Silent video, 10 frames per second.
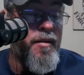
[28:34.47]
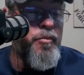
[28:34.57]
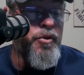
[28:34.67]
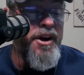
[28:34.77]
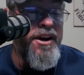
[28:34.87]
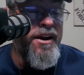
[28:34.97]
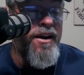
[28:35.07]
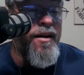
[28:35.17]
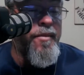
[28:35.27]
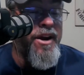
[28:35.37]
Print it,
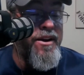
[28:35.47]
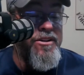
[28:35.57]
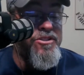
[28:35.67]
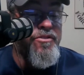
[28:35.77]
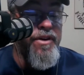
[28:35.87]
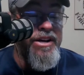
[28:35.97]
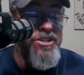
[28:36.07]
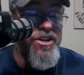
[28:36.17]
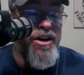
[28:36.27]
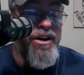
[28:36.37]
laminate it,
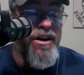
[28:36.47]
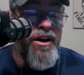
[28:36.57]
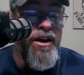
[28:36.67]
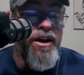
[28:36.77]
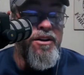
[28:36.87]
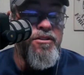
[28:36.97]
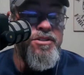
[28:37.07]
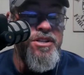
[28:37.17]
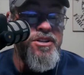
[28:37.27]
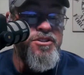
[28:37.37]
screenshot it, and
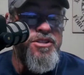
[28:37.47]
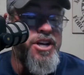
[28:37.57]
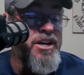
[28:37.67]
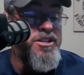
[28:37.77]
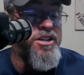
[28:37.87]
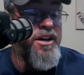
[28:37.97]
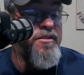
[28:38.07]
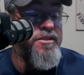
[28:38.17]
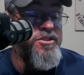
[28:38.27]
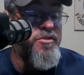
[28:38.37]
use it as your cheat sheet
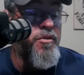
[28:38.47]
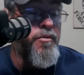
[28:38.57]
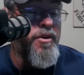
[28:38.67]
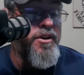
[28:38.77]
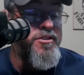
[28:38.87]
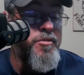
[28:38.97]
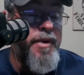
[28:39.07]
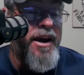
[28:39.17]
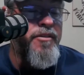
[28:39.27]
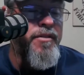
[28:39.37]
on the store runs or
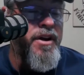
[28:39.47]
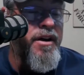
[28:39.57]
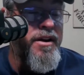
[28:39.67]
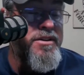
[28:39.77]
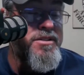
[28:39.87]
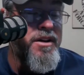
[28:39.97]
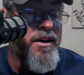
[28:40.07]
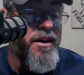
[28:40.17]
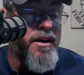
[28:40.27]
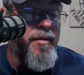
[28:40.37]
pantry audits.
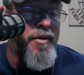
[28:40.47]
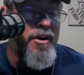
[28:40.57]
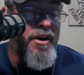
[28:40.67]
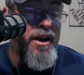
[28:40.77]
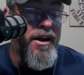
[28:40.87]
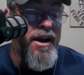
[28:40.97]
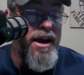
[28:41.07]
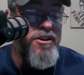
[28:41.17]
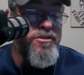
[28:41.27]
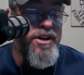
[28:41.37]
And better yet,
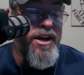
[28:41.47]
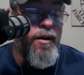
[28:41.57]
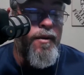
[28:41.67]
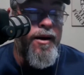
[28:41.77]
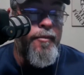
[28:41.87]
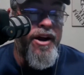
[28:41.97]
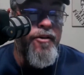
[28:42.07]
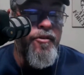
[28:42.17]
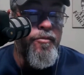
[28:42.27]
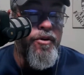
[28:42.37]
guide your DIY
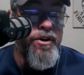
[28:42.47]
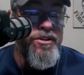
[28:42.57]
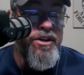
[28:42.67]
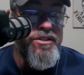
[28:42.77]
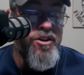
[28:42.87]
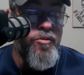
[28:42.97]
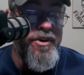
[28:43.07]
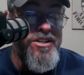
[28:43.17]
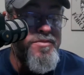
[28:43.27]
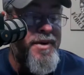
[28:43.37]
pantry projects,
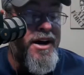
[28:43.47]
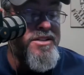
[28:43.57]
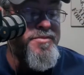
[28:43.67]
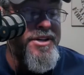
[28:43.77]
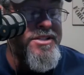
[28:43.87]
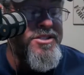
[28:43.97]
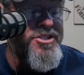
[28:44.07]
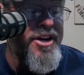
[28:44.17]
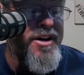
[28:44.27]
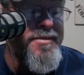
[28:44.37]
homemade spice mixes,
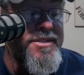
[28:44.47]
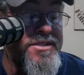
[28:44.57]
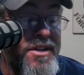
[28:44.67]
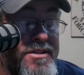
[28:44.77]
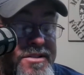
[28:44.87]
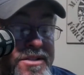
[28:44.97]
jams, and sauces.